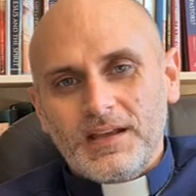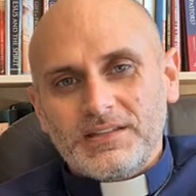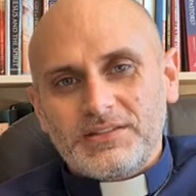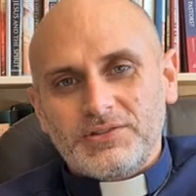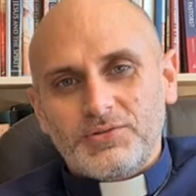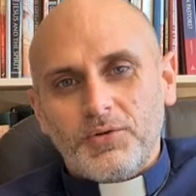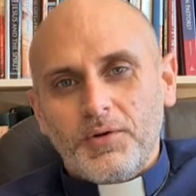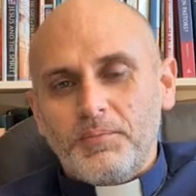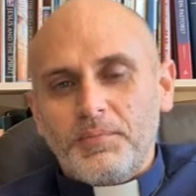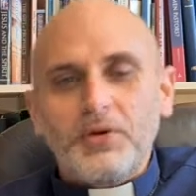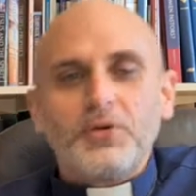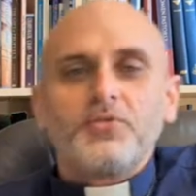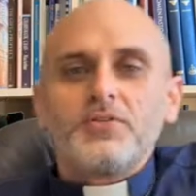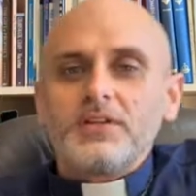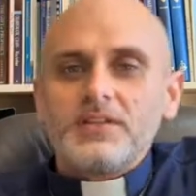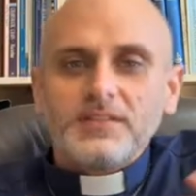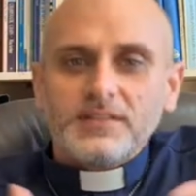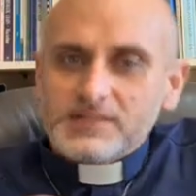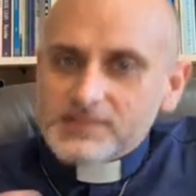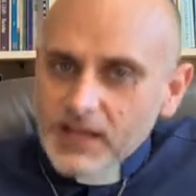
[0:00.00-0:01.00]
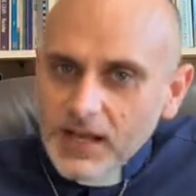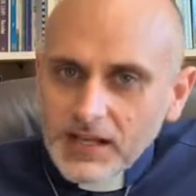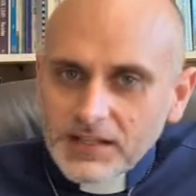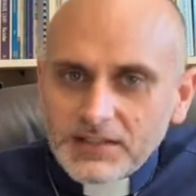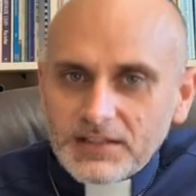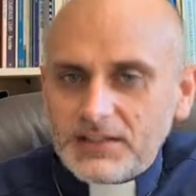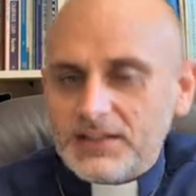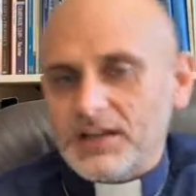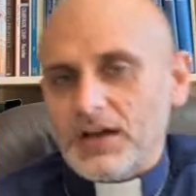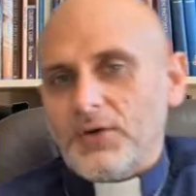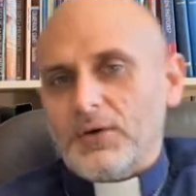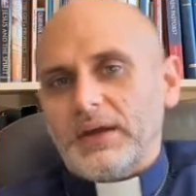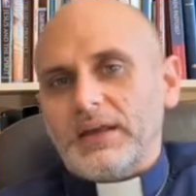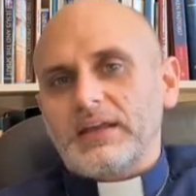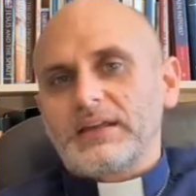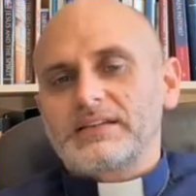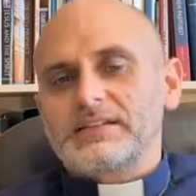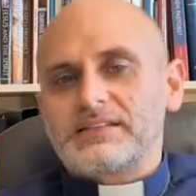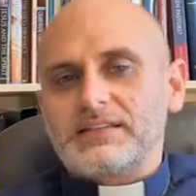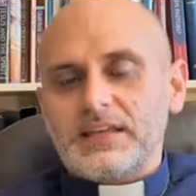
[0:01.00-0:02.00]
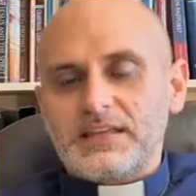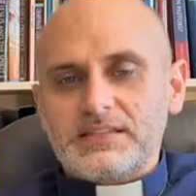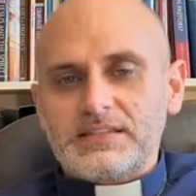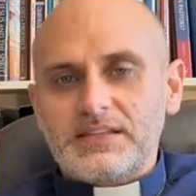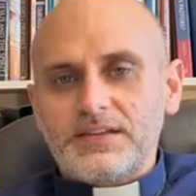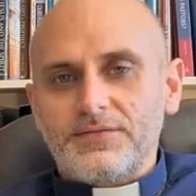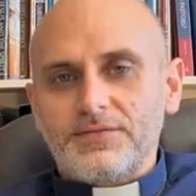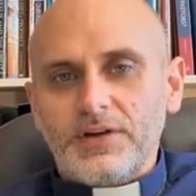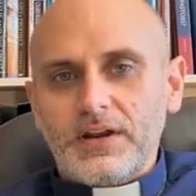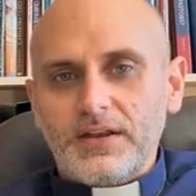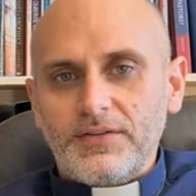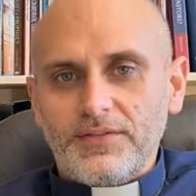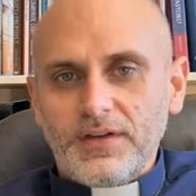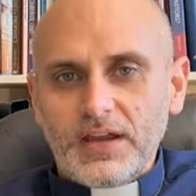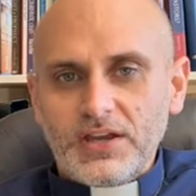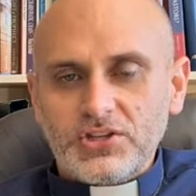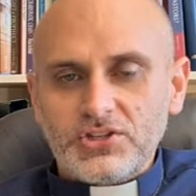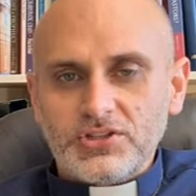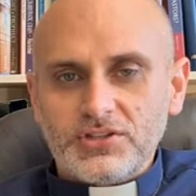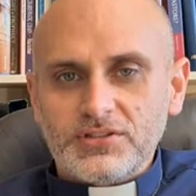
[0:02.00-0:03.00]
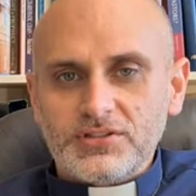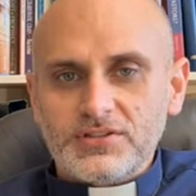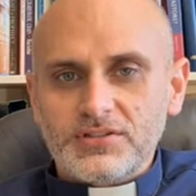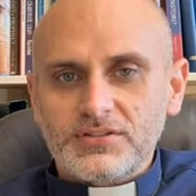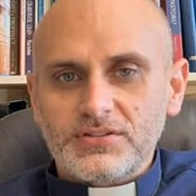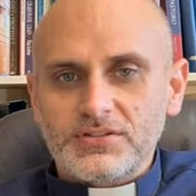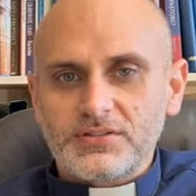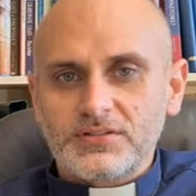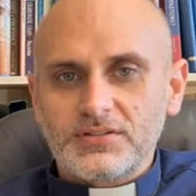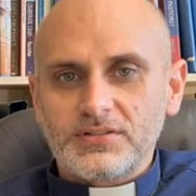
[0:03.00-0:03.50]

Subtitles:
to a building that's undergoing extensive renovations.